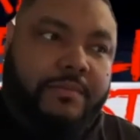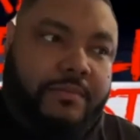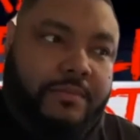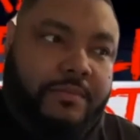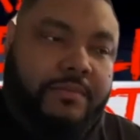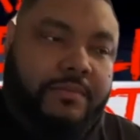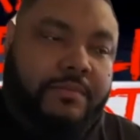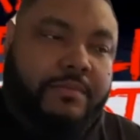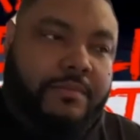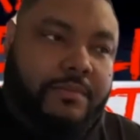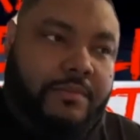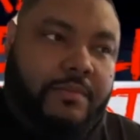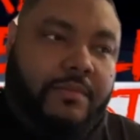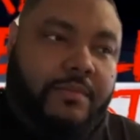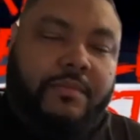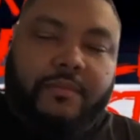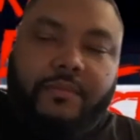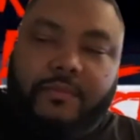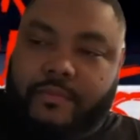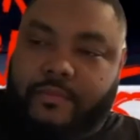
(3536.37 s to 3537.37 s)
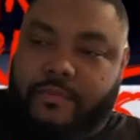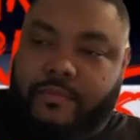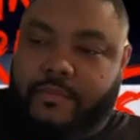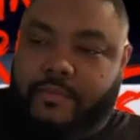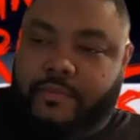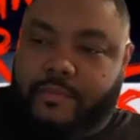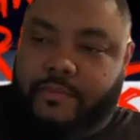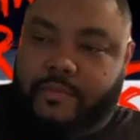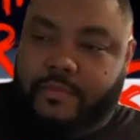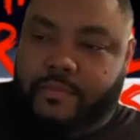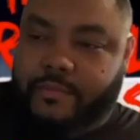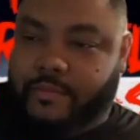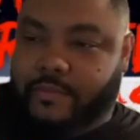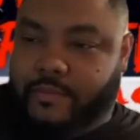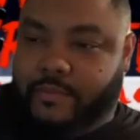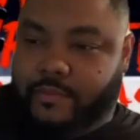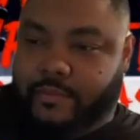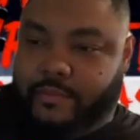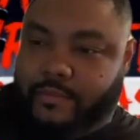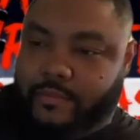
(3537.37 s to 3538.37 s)
but other than that, I don't
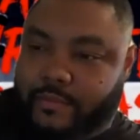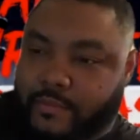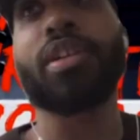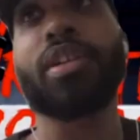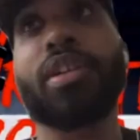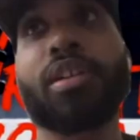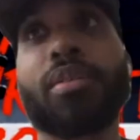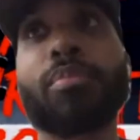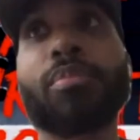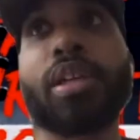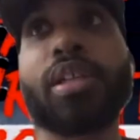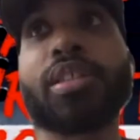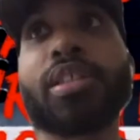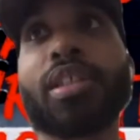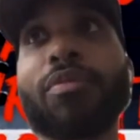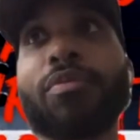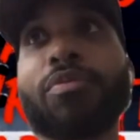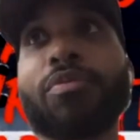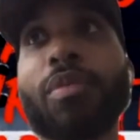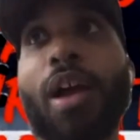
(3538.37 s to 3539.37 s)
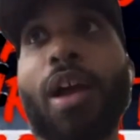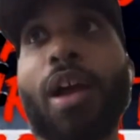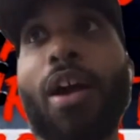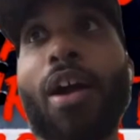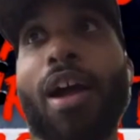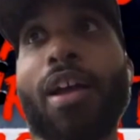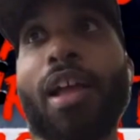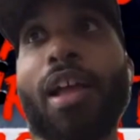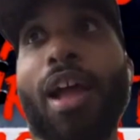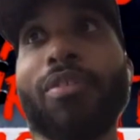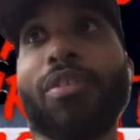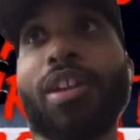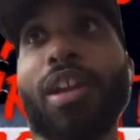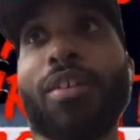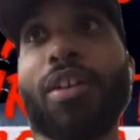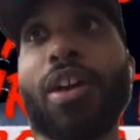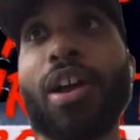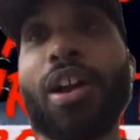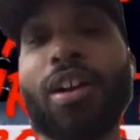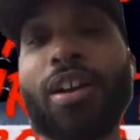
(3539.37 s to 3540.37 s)
have any complaints. I, I, I think
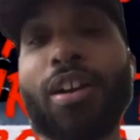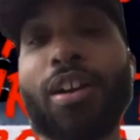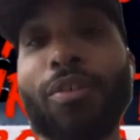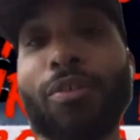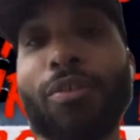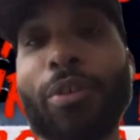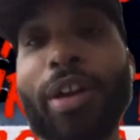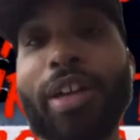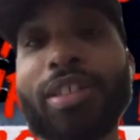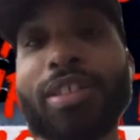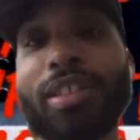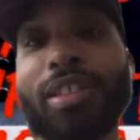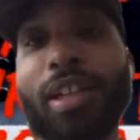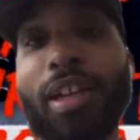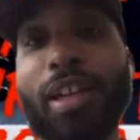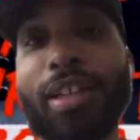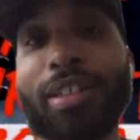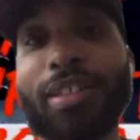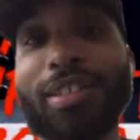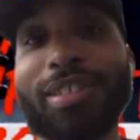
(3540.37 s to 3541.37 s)
I've gotten enough rants tonight.